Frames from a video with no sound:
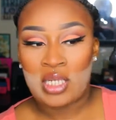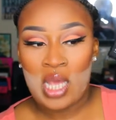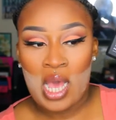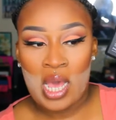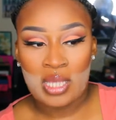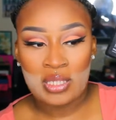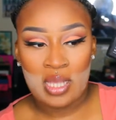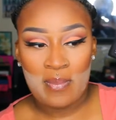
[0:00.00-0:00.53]

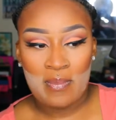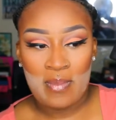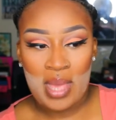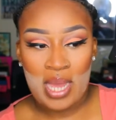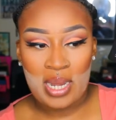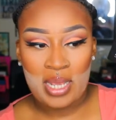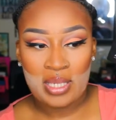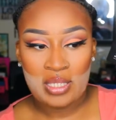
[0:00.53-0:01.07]

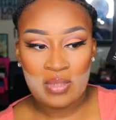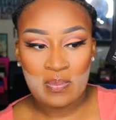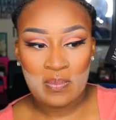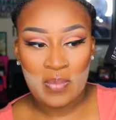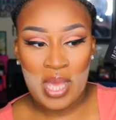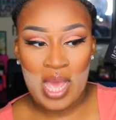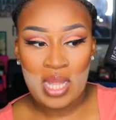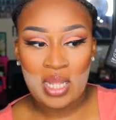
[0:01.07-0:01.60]
Cosmetics
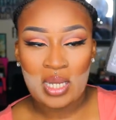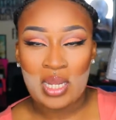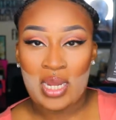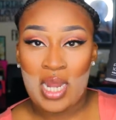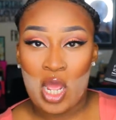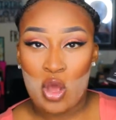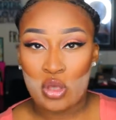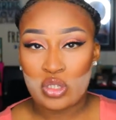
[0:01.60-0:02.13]
palette, and
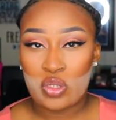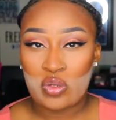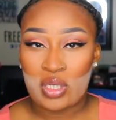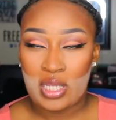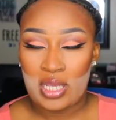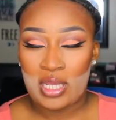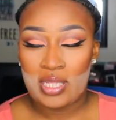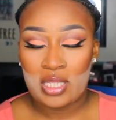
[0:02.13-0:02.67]
I also
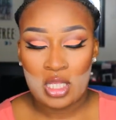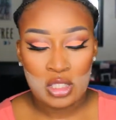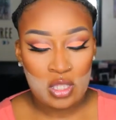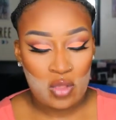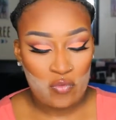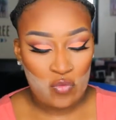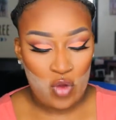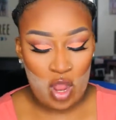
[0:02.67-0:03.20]
did get this
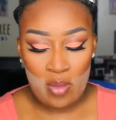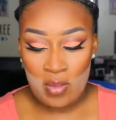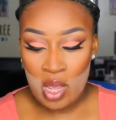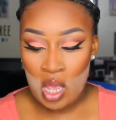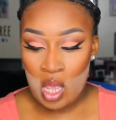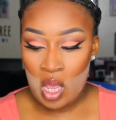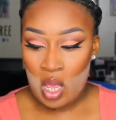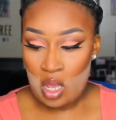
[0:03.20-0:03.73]
from
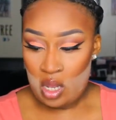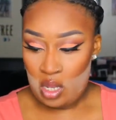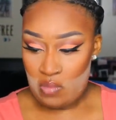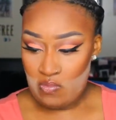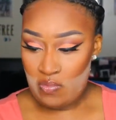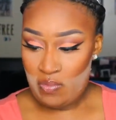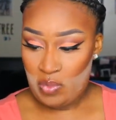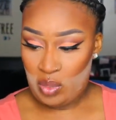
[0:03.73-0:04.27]

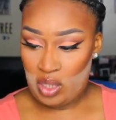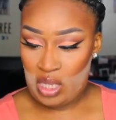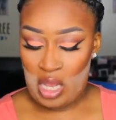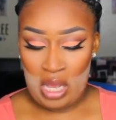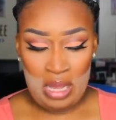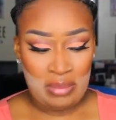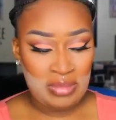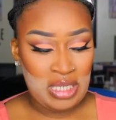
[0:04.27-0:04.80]

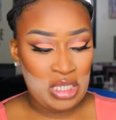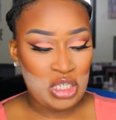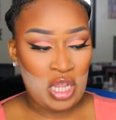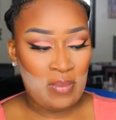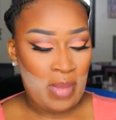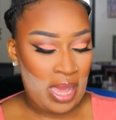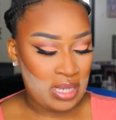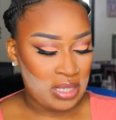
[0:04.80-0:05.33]
TJ
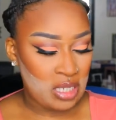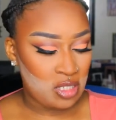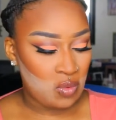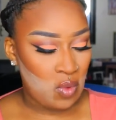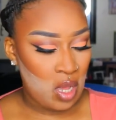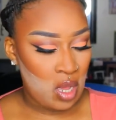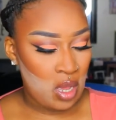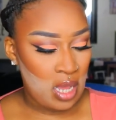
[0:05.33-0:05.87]
Maxx as
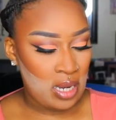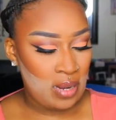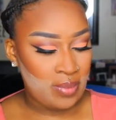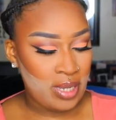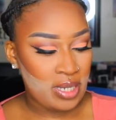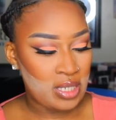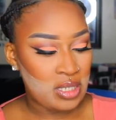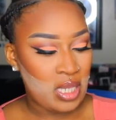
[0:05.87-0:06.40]
well. And I'm
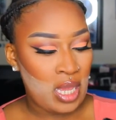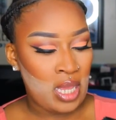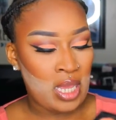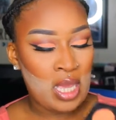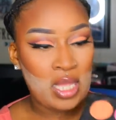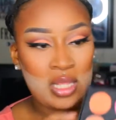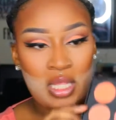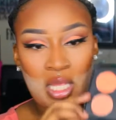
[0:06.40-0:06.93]
gonna take
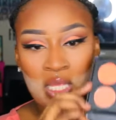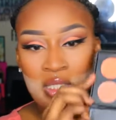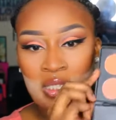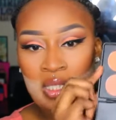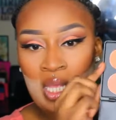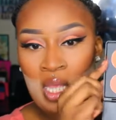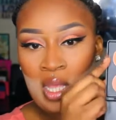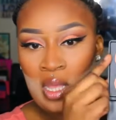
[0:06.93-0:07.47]
this
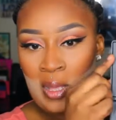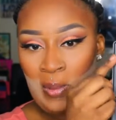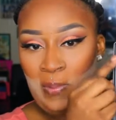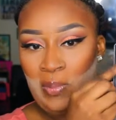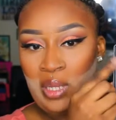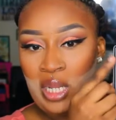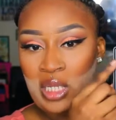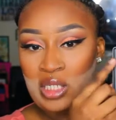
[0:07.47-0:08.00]

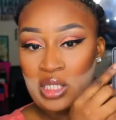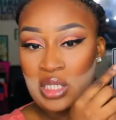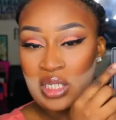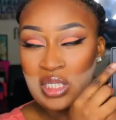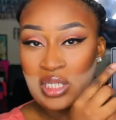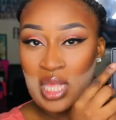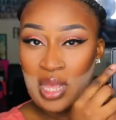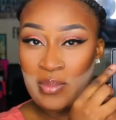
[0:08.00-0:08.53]
blush, this
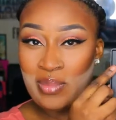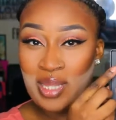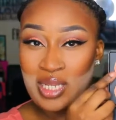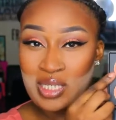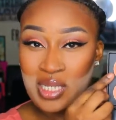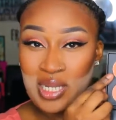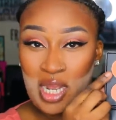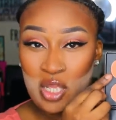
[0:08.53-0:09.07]
same blush
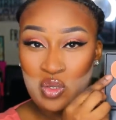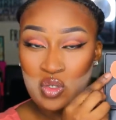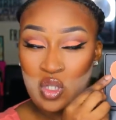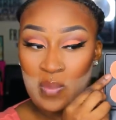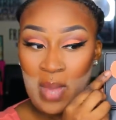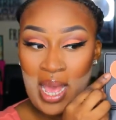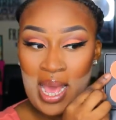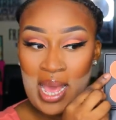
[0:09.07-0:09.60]
that I used on
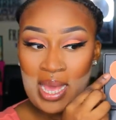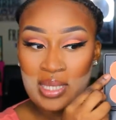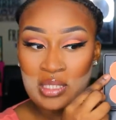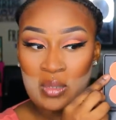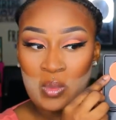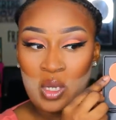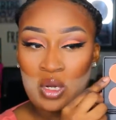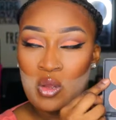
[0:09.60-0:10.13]
my eyes.
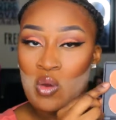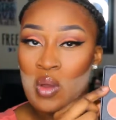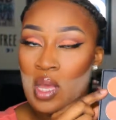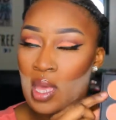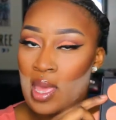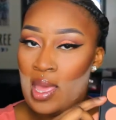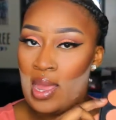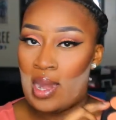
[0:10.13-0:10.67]
I'm gonna go
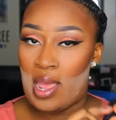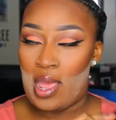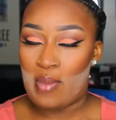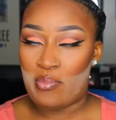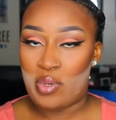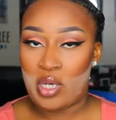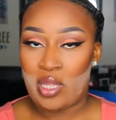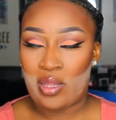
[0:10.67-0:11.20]
ahead and
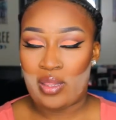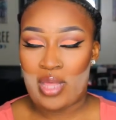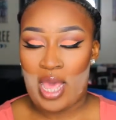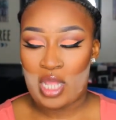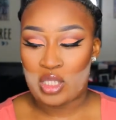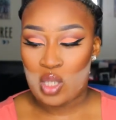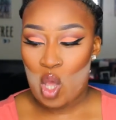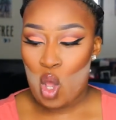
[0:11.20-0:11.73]
put
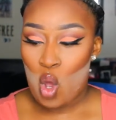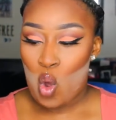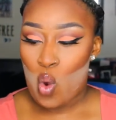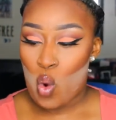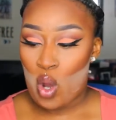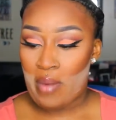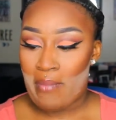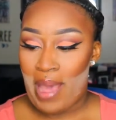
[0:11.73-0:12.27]
that
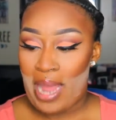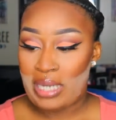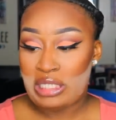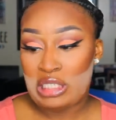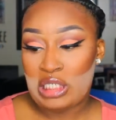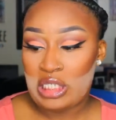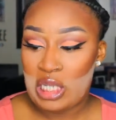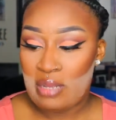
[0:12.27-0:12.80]
on my
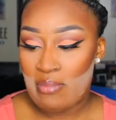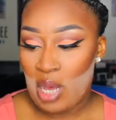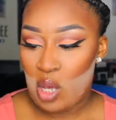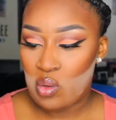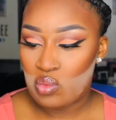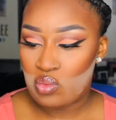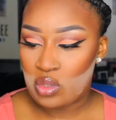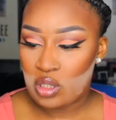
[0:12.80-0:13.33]

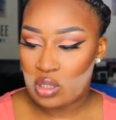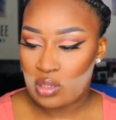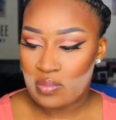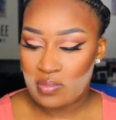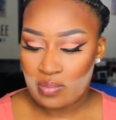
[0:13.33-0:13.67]
cheekbones.